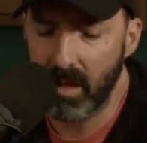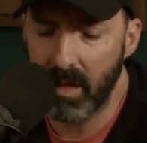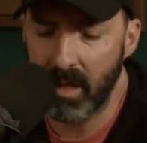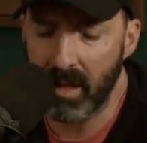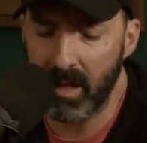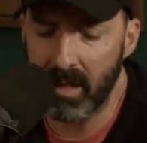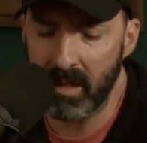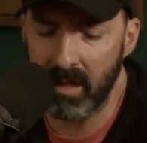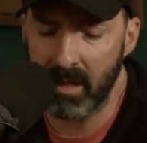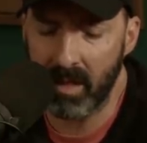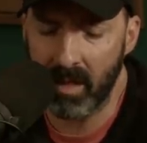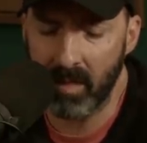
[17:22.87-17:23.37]

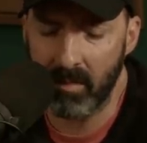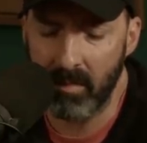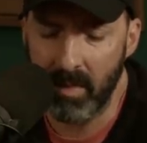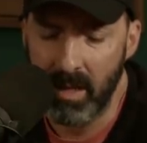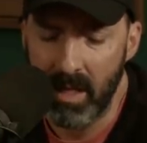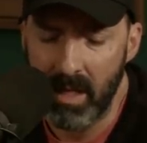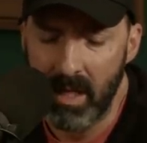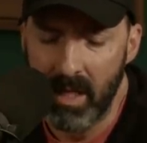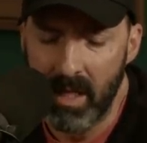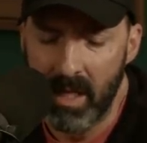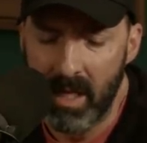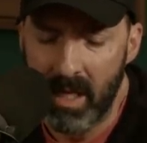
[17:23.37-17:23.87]
and um,
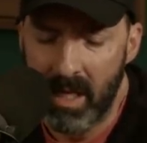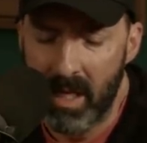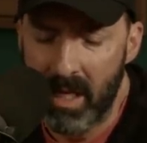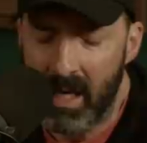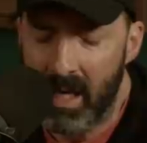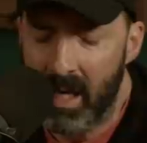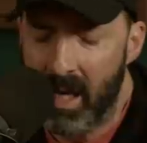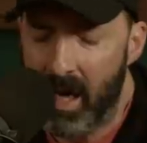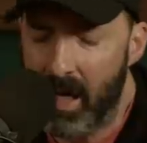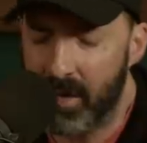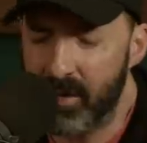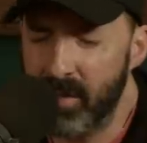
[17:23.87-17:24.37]

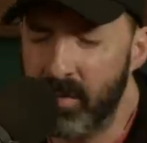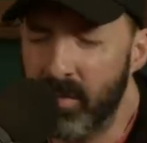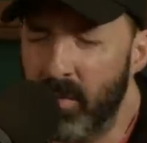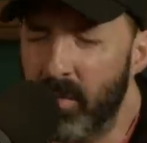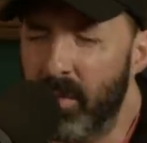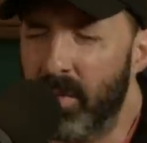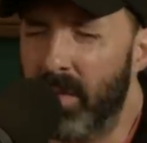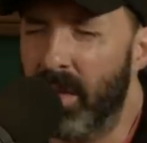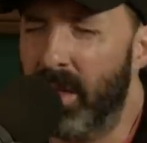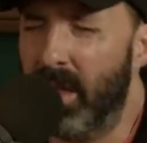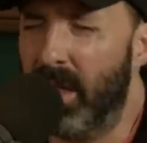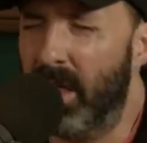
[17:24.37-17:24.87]
I just
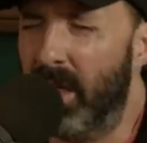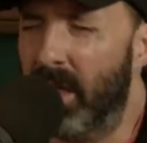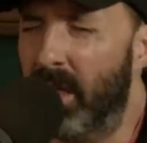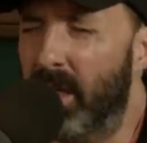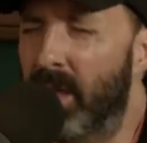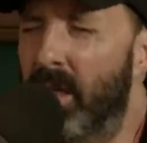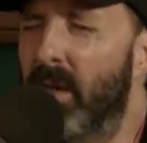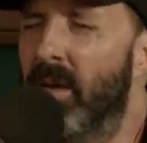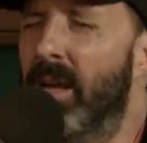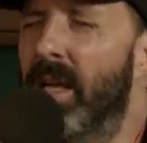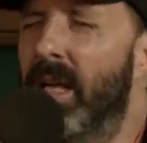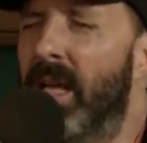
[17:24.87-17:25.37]
remember thinking,
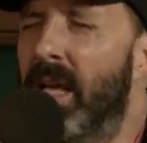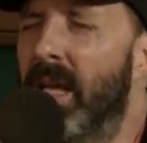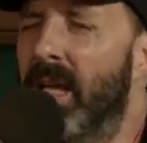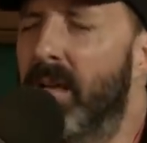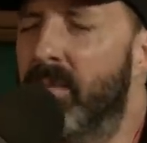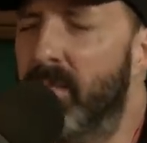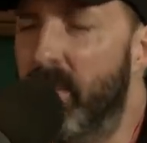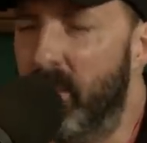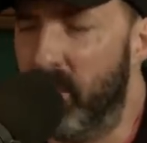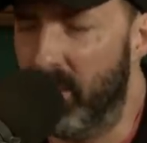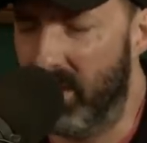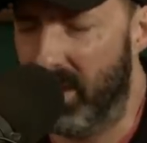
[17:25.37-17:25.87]
oh, I
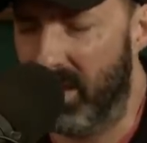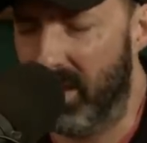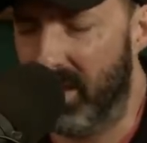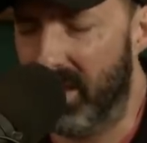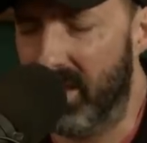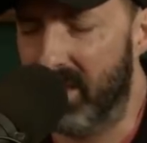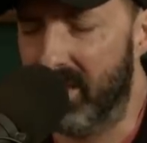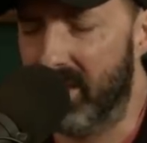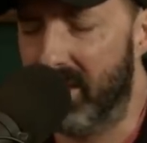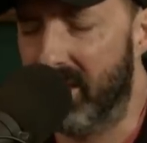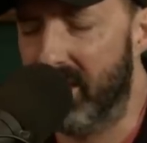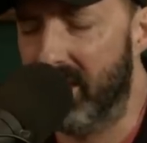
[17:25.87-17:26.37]
hate people like
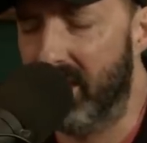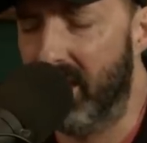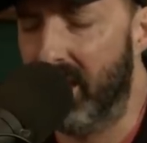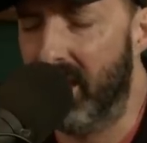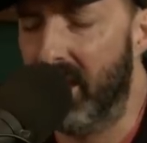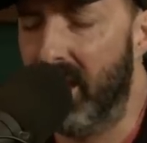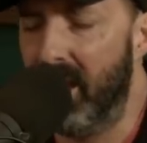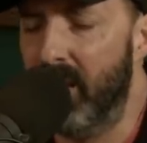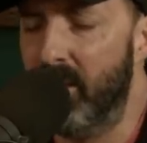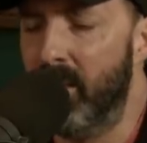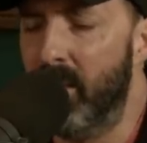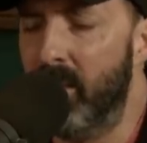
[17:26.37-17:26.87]
this. I
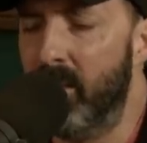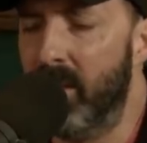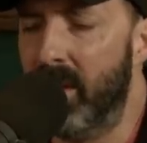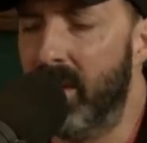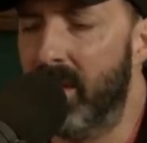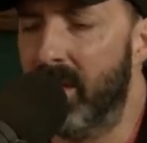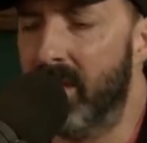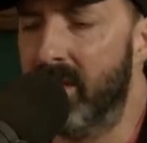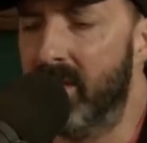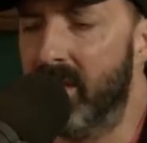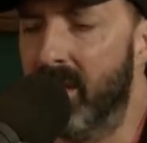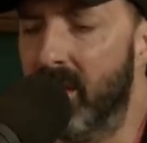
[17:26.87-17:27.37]
hate people
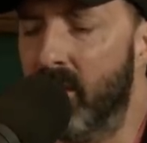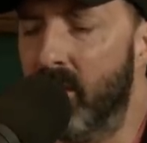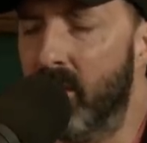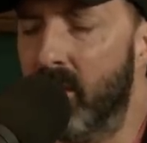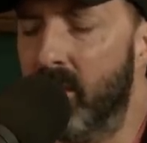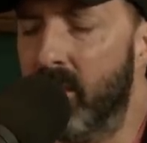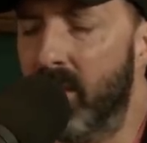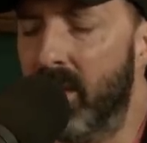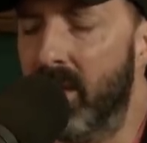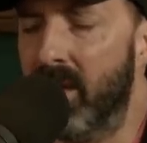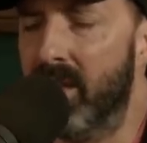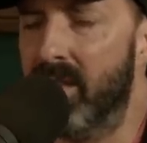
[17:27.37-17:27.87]
like this. I don't
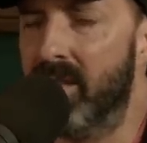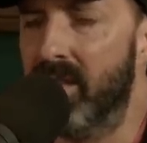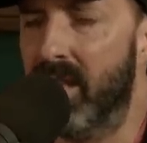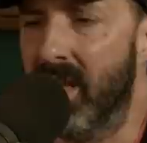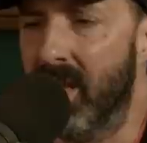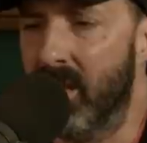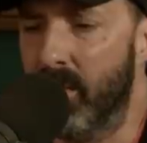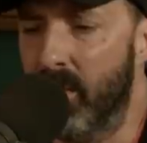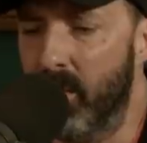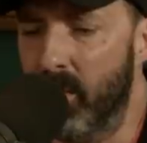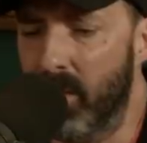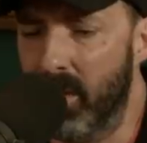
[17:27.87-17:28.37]
want to play this. I
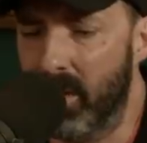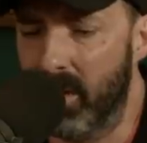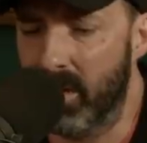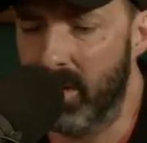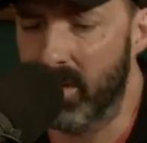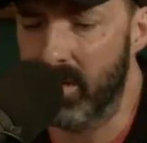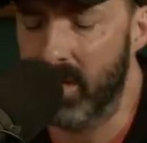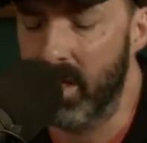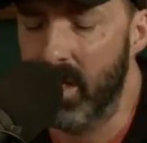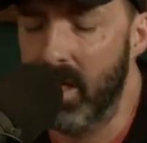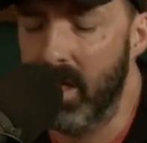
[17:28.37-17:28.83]
hate people like this.